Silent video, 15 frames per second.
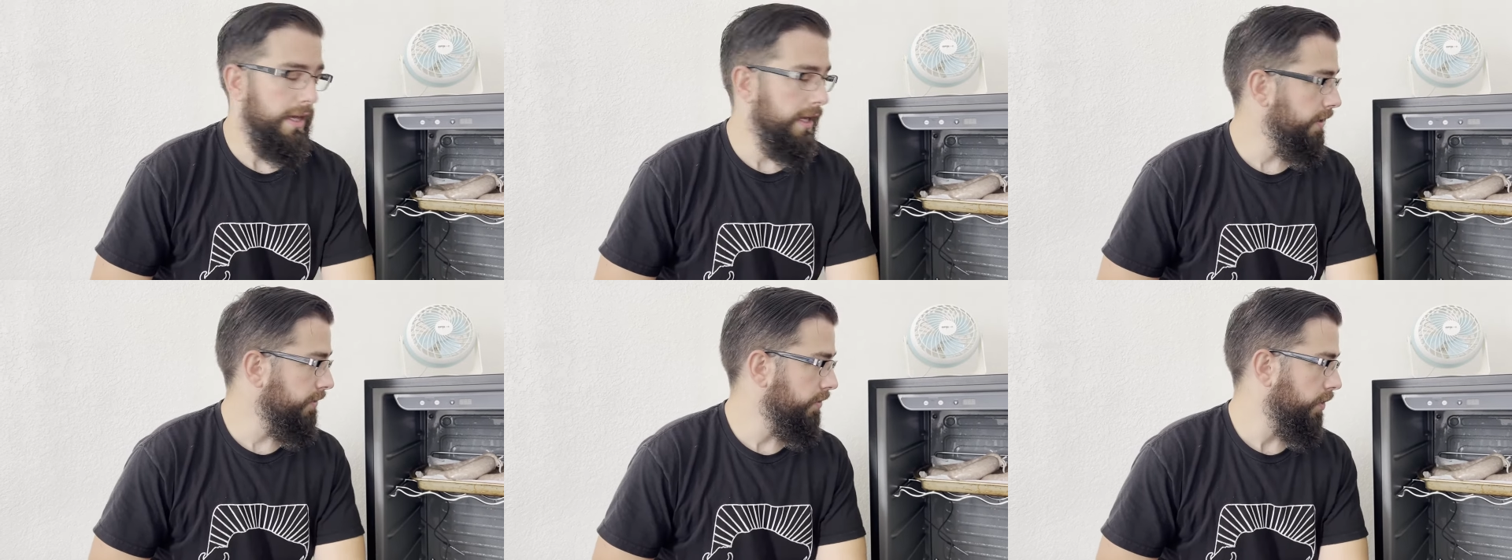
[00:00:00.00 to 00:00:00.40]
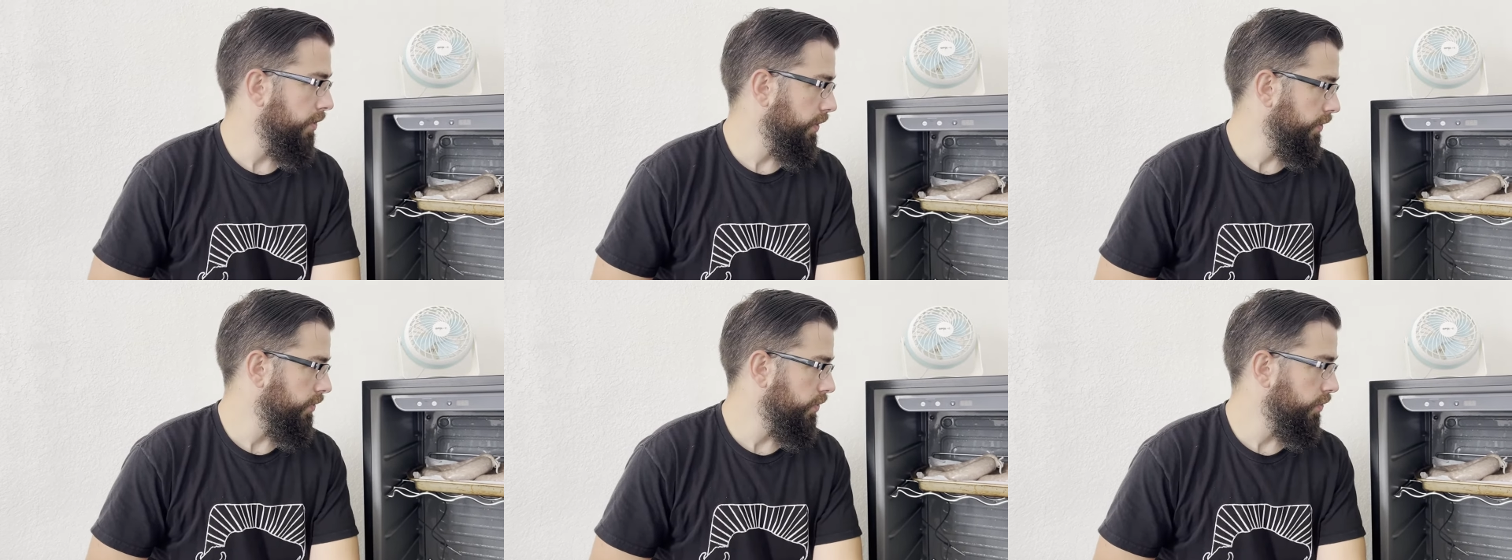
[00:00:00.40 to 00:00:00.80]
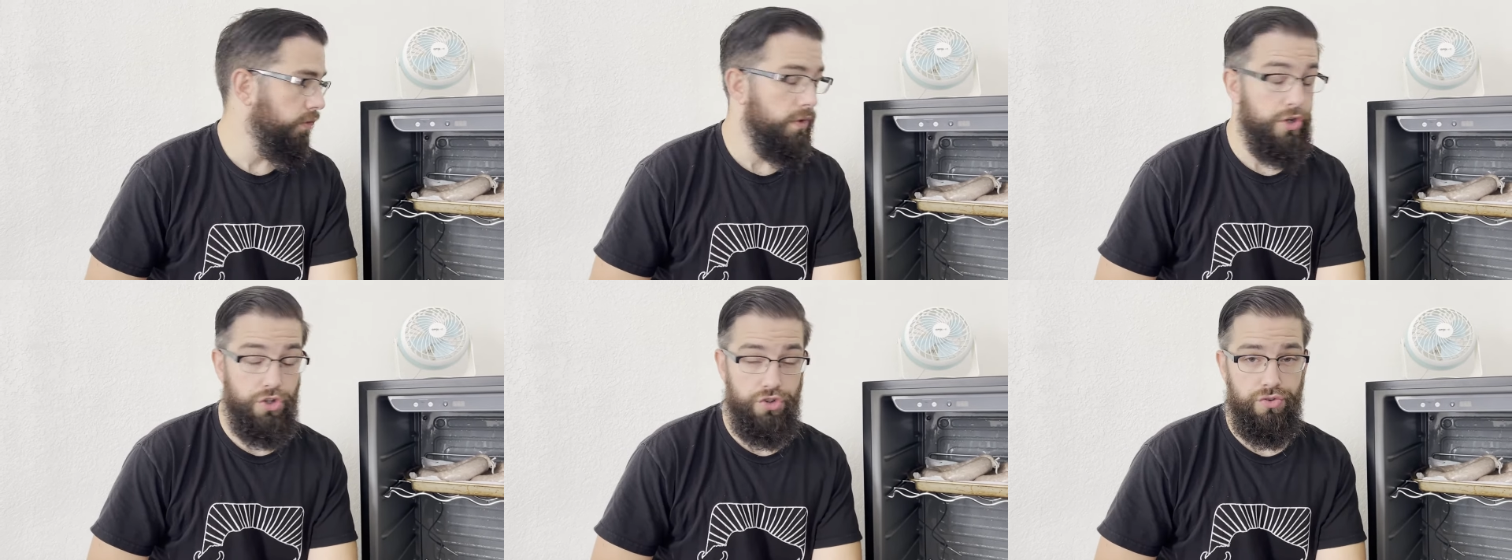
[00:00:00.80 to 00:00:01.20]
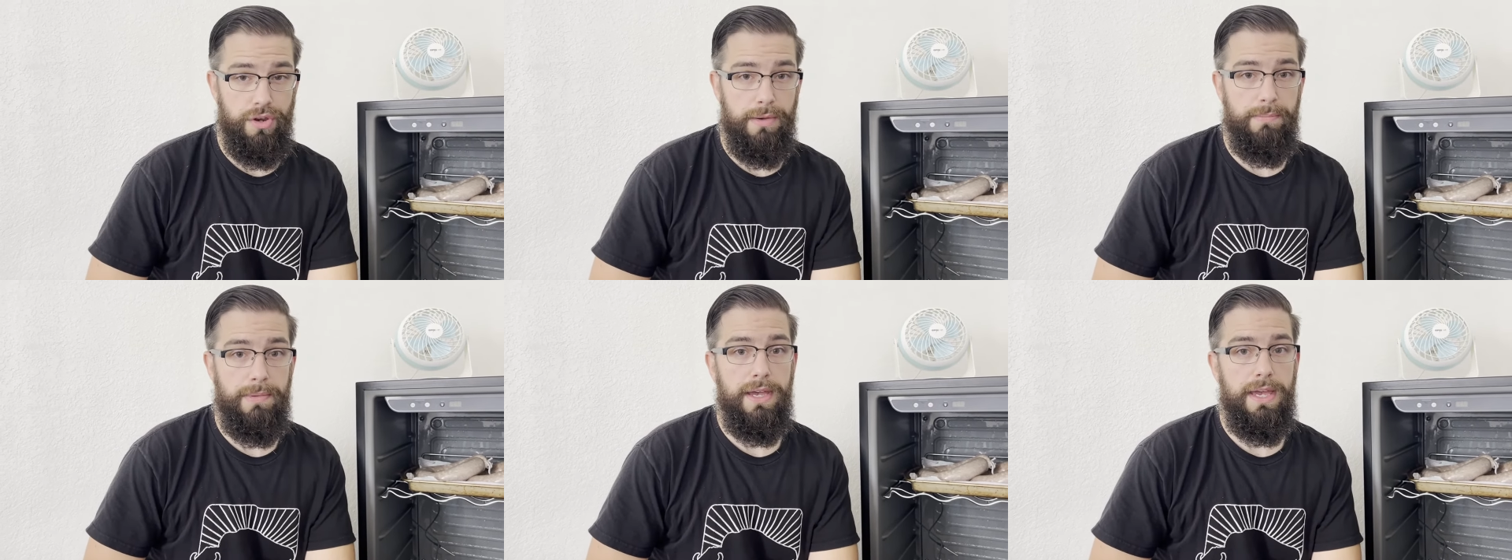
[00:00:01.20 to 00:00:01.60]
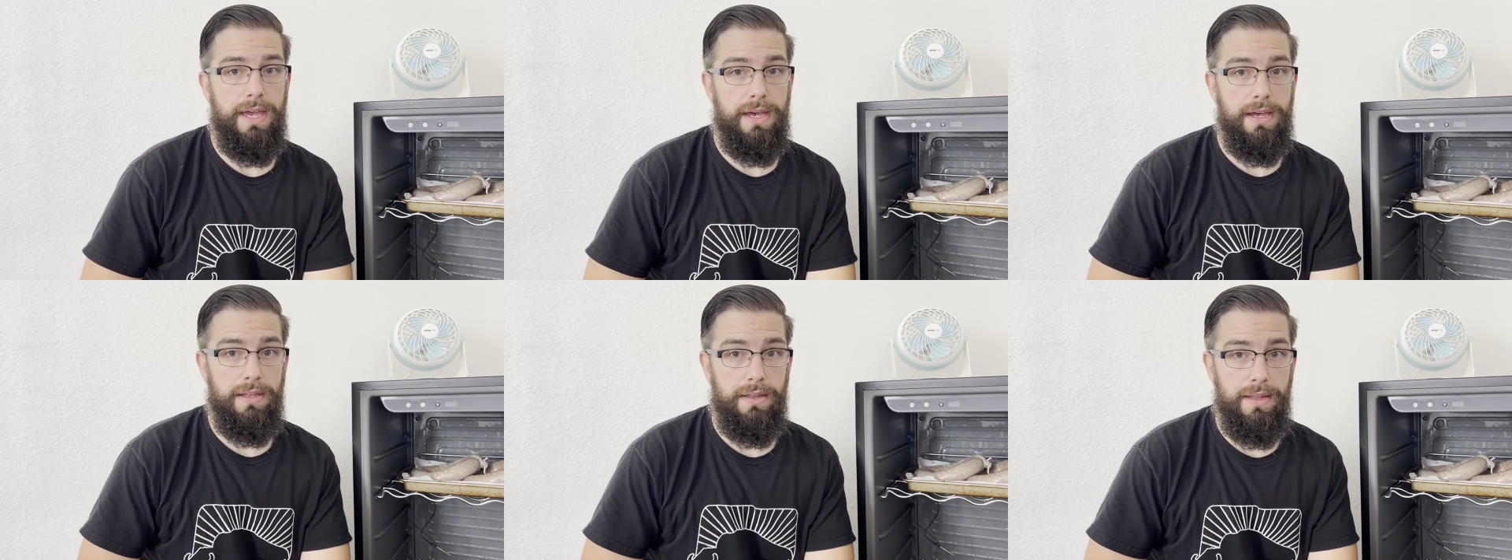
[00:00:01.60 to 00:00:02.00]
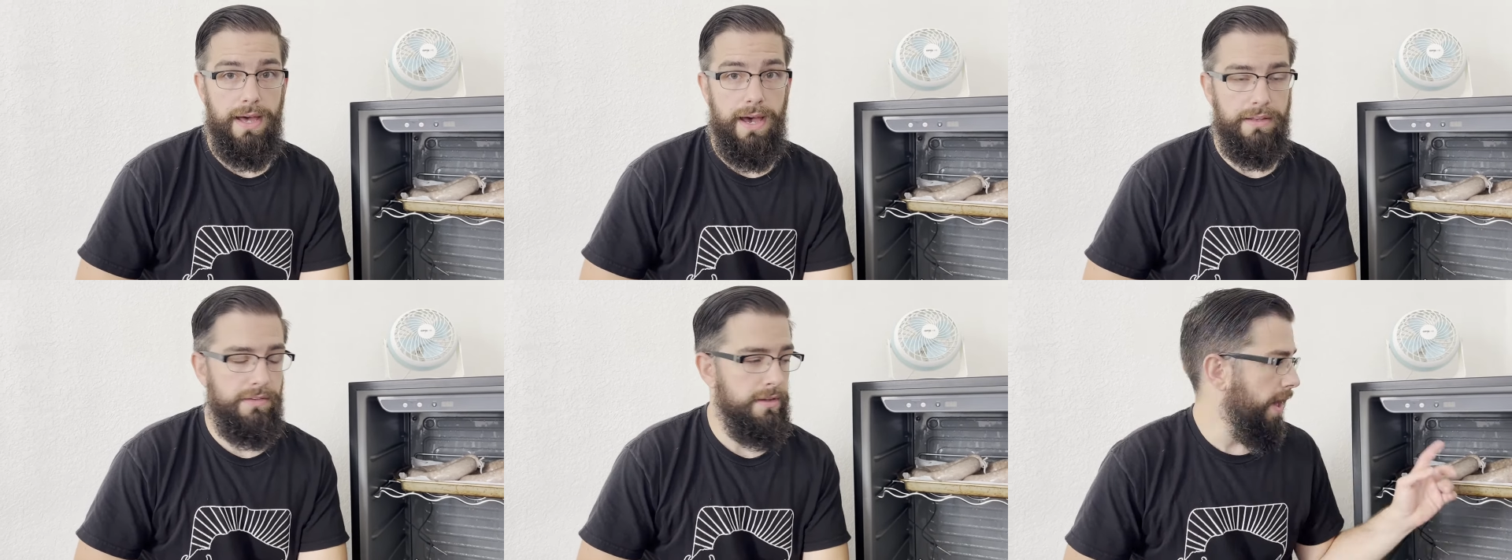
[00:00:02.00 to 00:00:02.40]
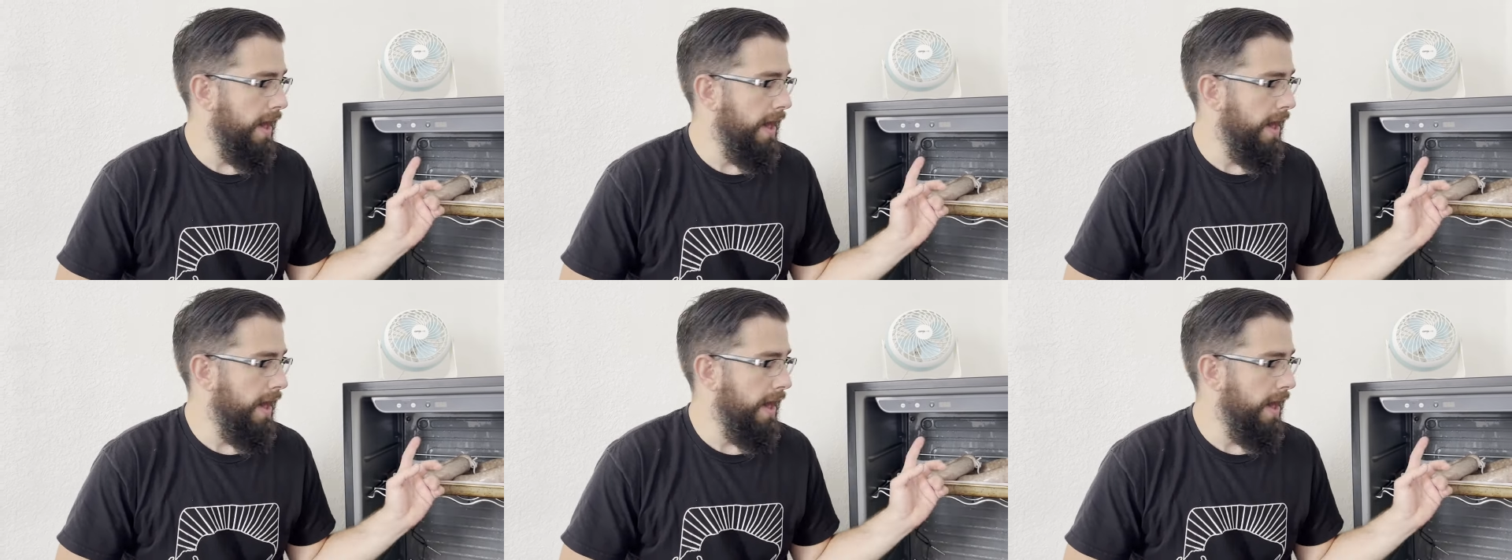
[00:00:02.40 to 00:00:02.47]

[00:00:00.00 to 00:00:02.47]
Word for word: it is going to drip a lot.